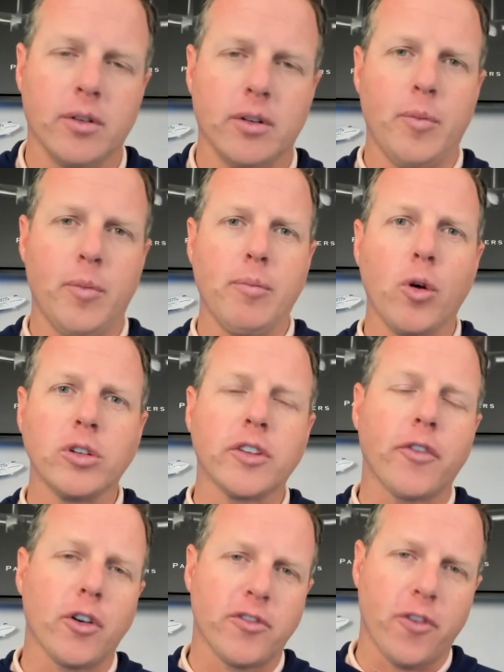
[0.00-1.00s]
most
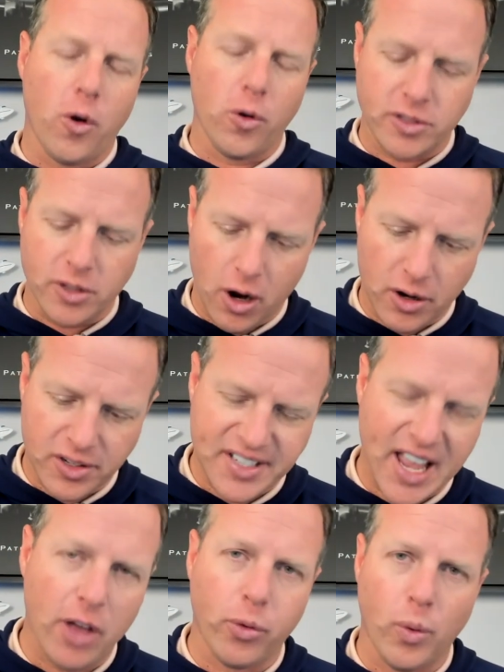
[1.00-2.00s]
of our folks are
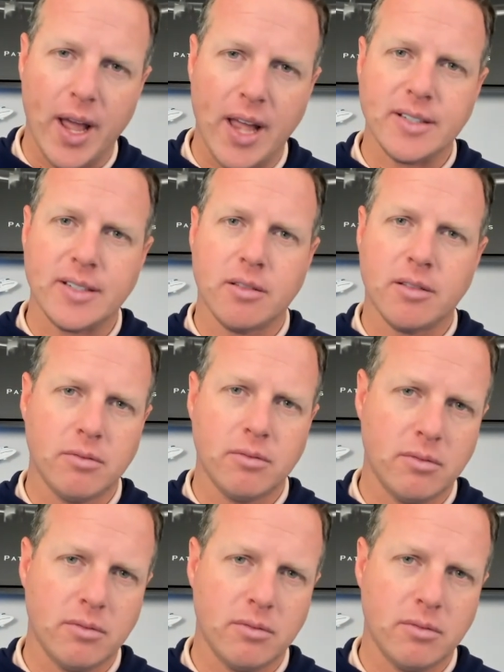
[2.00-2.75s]
Southwest,